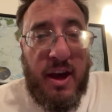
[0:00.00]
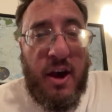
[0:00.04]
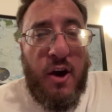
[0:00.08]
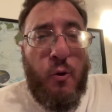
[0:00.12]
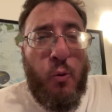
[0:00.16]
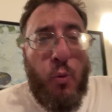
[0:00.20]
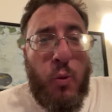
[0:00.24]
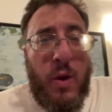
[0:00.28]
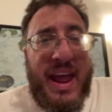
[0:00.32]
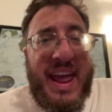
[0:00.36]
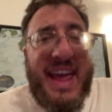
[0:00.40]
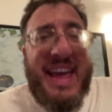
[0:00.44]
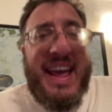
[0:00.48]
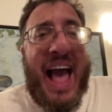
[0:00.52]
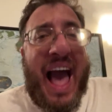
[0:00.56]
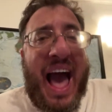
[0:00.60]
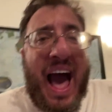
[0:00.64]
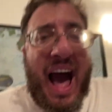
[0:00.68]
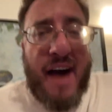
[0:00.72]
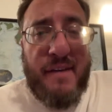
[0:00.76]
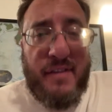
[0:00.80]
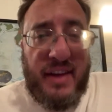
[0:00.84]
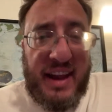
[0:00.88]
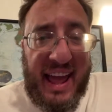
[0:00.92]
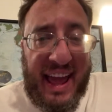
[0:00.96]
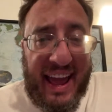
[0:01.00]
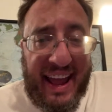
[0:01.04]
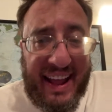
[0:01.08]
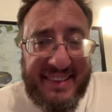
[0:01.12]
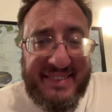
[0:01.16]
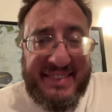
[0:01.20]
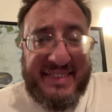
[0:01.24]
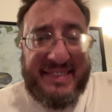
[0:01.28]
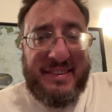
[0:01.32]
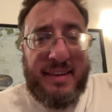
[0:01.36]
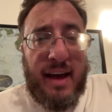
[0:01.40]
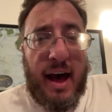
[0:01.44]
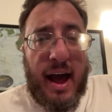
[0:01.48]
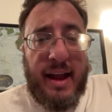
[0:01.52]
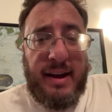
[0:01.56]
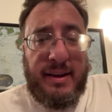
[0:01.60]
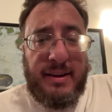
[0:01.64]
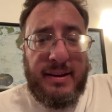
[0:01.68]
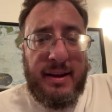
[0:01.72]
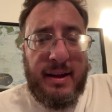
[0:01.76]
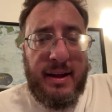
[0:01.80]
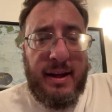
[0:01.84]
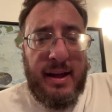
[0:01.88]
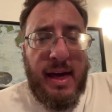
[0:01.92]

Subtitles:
we have an insight